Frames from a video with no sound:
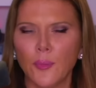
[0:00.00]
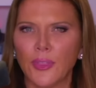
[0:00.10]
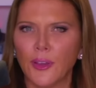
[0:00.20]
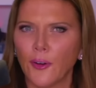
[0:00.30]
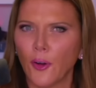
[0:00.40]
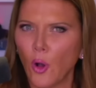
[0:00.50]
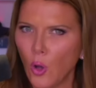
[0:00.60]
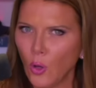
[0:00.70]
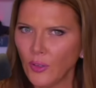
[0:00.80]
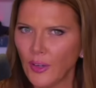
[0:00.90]
but they are
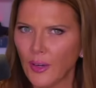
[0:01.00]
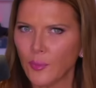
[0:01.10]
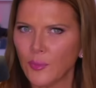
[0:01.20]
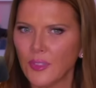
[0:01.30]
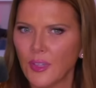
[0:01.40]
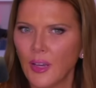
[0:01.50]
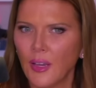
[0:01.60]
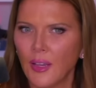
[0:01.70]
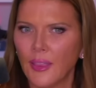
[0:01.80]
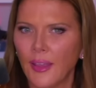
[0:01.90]
all names
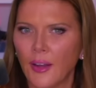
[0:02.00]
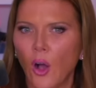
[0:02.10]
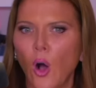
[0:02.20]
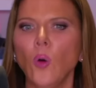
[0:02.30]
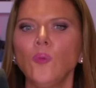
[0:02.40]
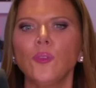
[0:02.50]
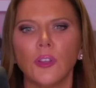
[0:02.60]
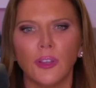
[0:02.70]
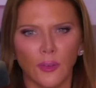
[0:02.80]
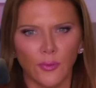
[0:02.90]
that hopefully,